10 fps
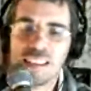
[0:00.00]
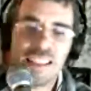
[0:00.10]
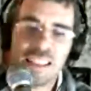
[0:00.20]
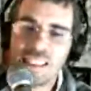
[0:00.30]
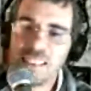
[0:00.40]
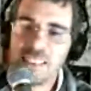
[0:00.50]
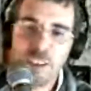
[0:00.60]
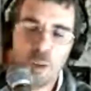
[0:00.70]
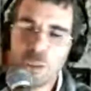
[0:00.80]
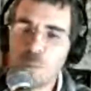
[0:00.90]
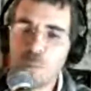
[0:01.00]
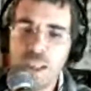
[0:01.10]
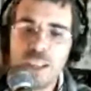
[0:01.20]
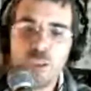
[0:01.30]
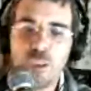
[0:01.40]
a major
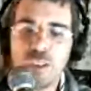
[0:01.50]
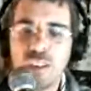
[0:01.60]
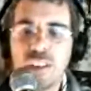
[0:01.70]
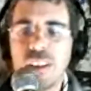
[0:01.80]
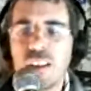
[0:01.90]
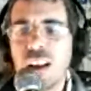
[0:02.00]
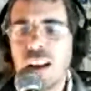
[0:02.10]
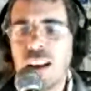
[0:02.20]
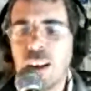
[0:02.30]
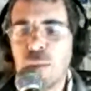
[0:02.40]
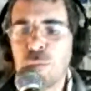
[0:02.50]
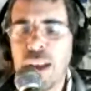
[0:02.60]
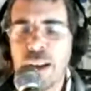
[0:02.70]
effort,